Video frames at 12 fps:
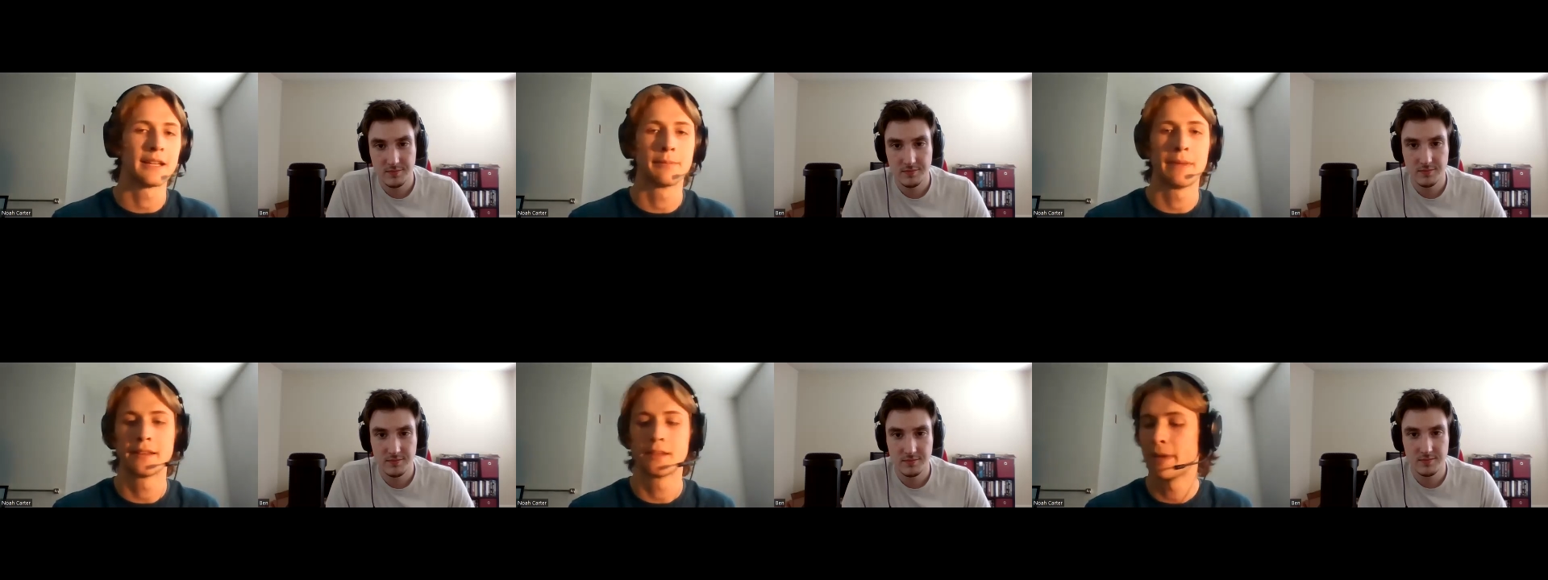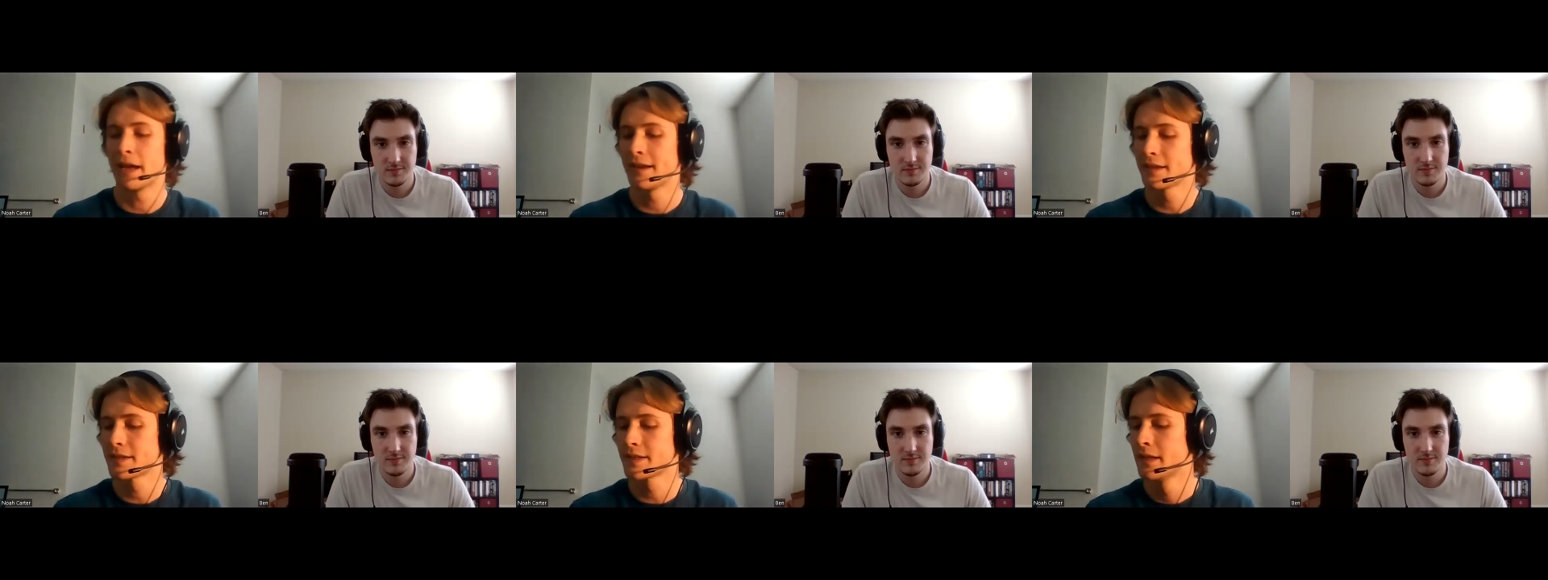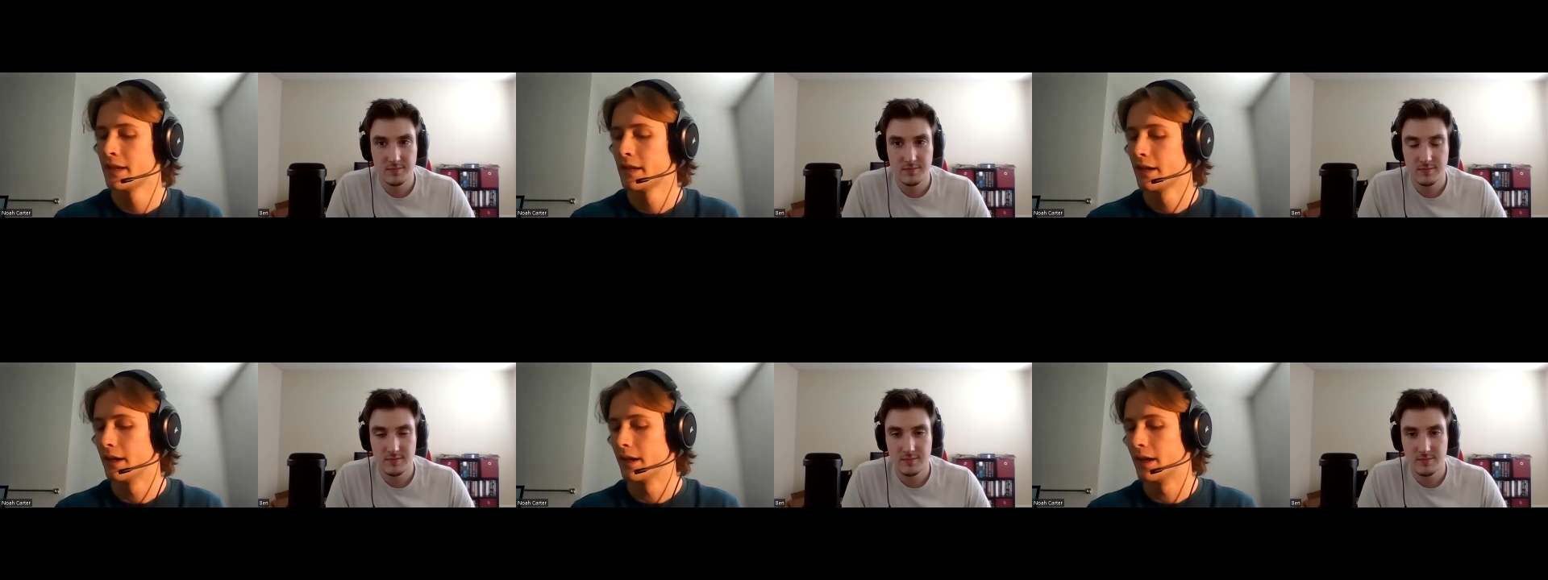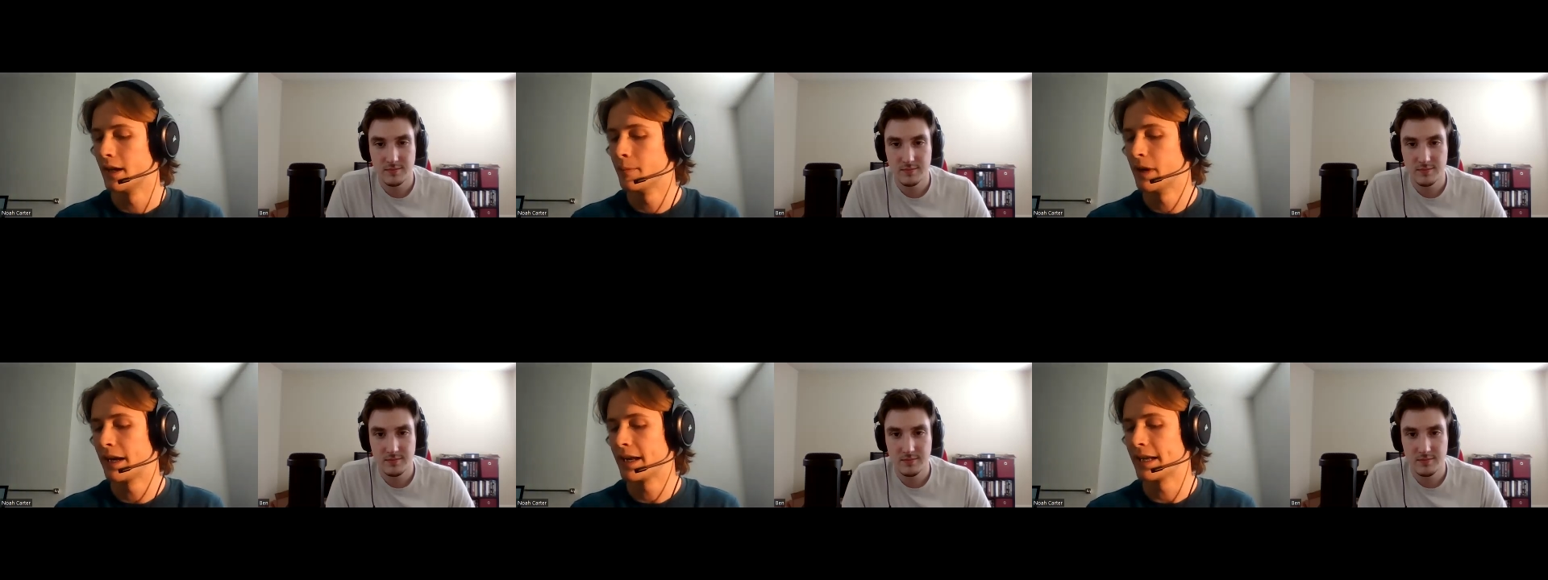Speaker 1: and mathematics.
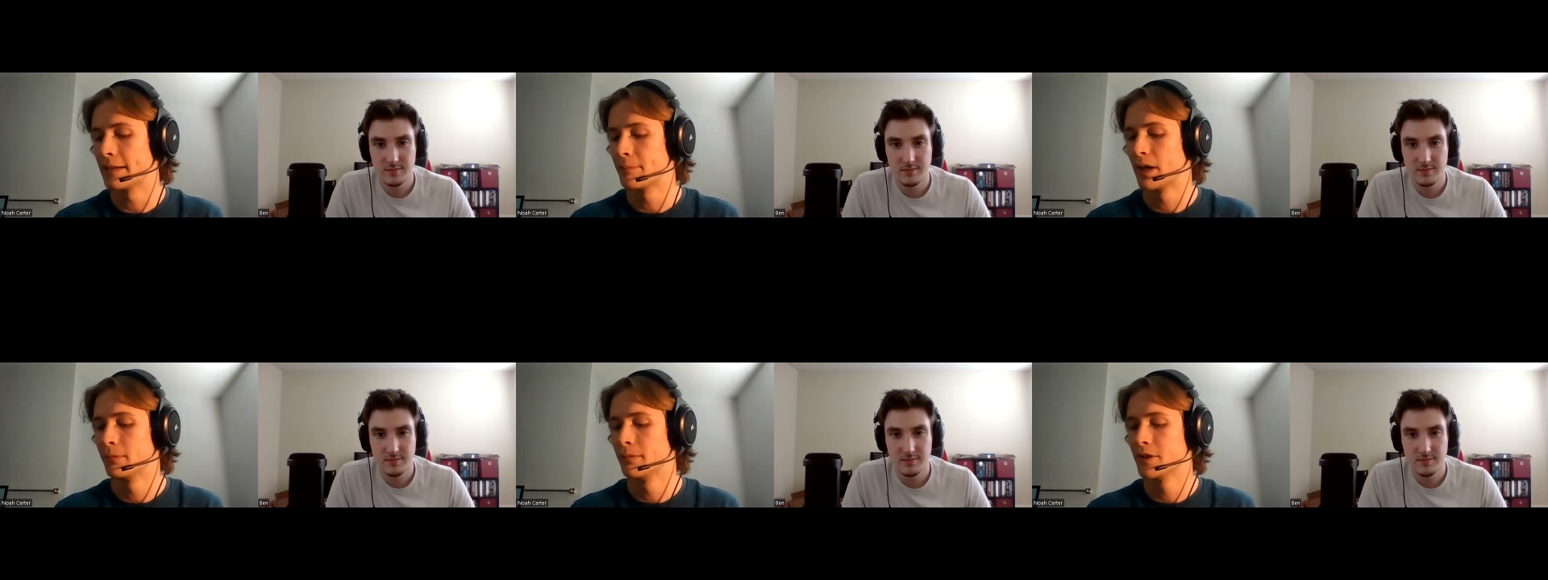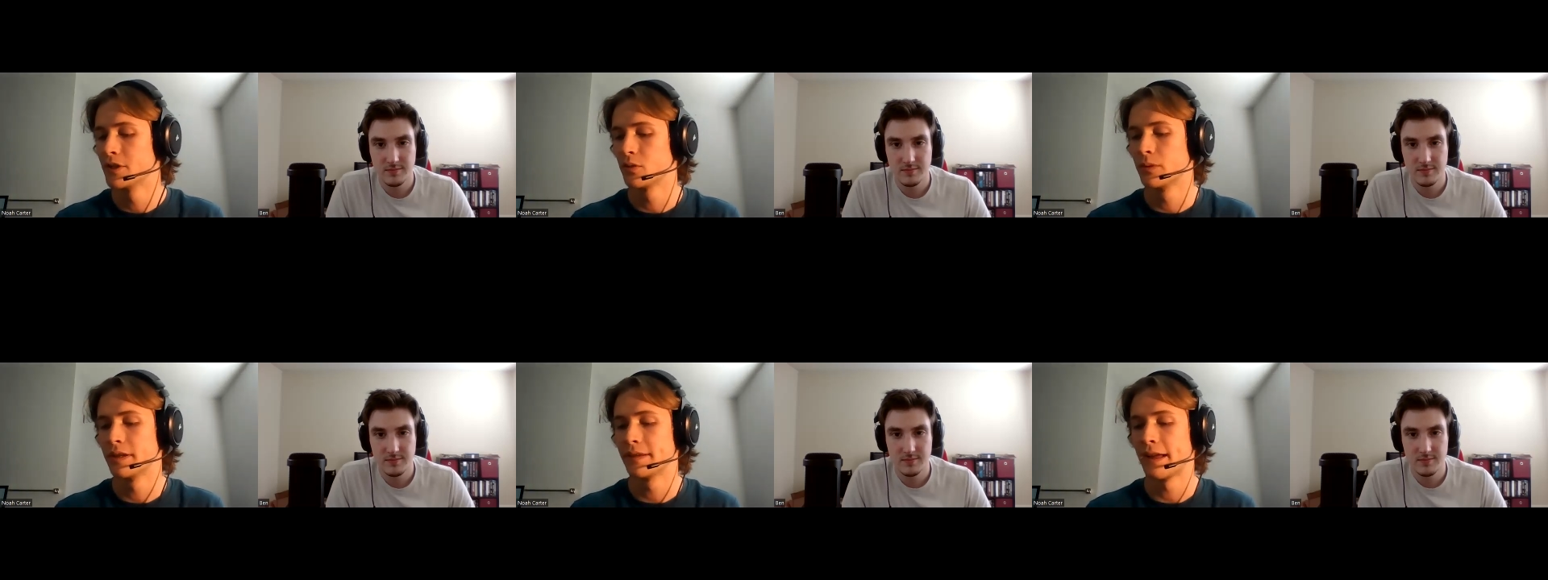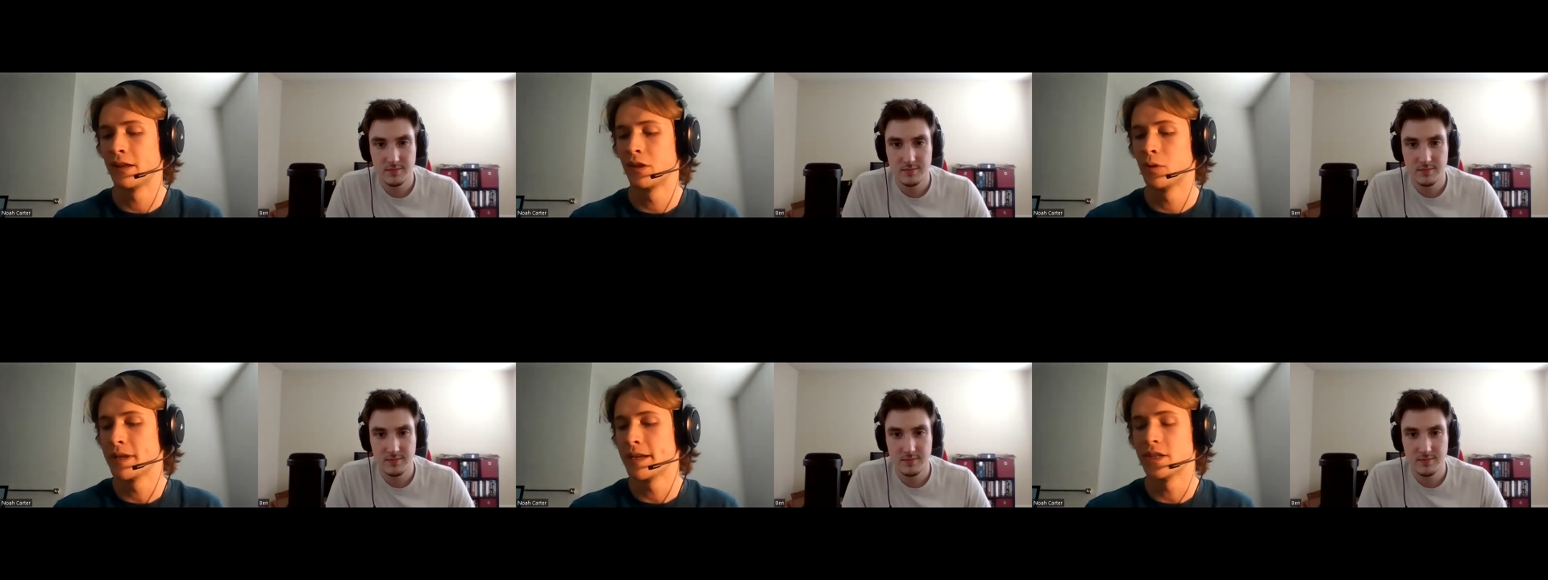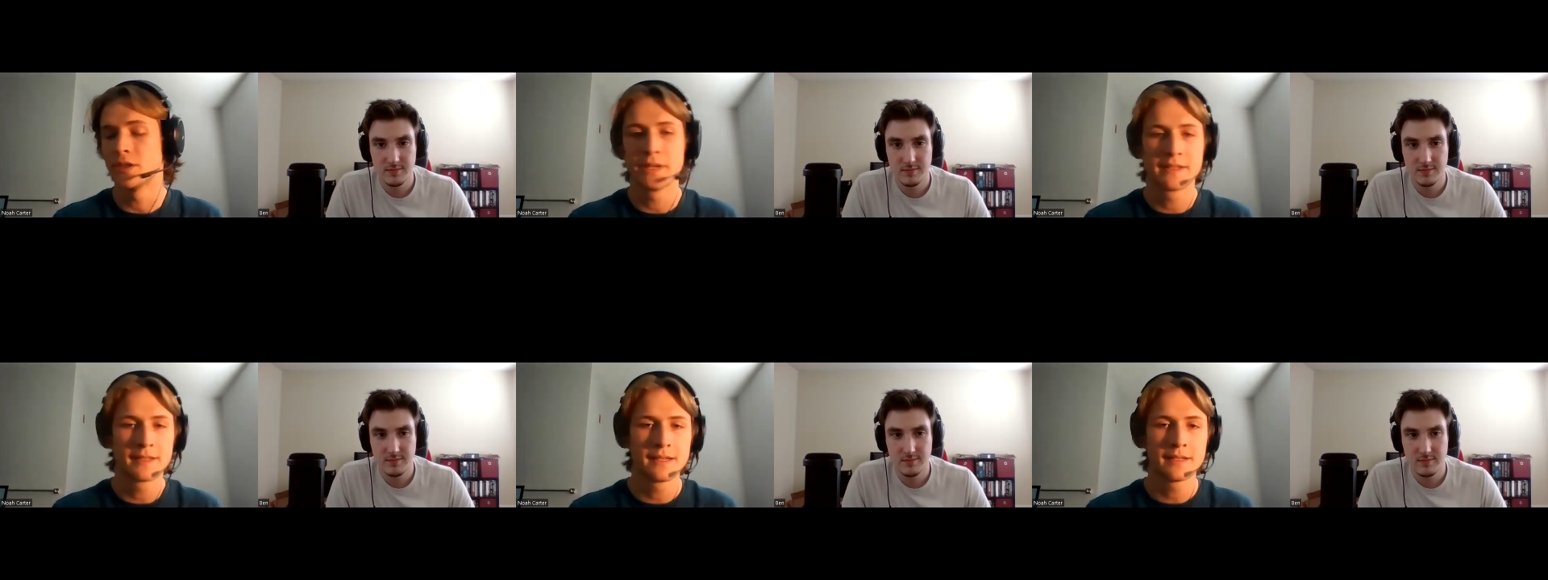Um, I am published with LOPH
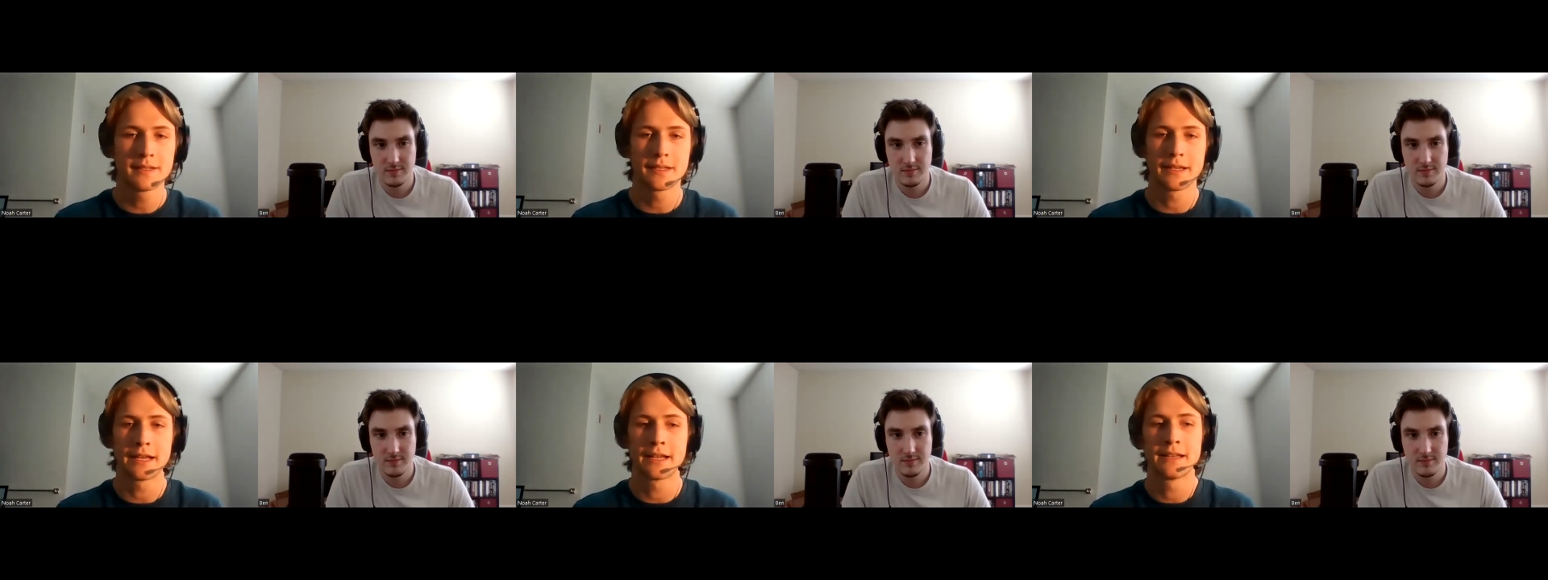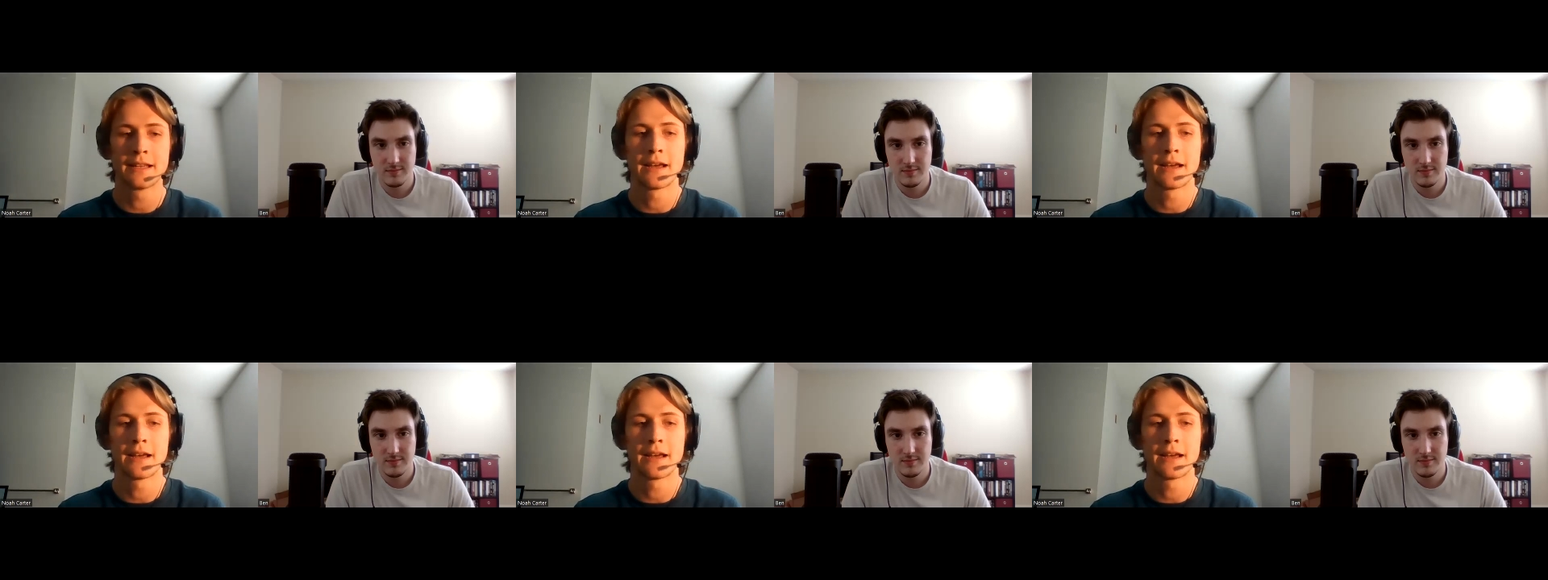Business and